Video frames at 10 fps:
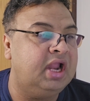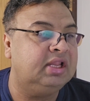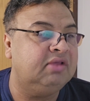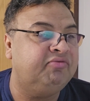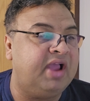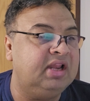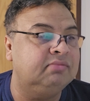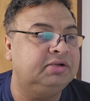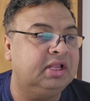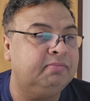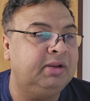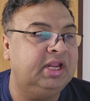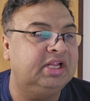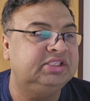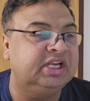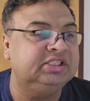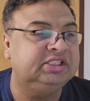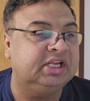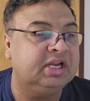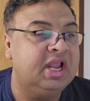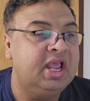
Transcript: at the filum terminale junction,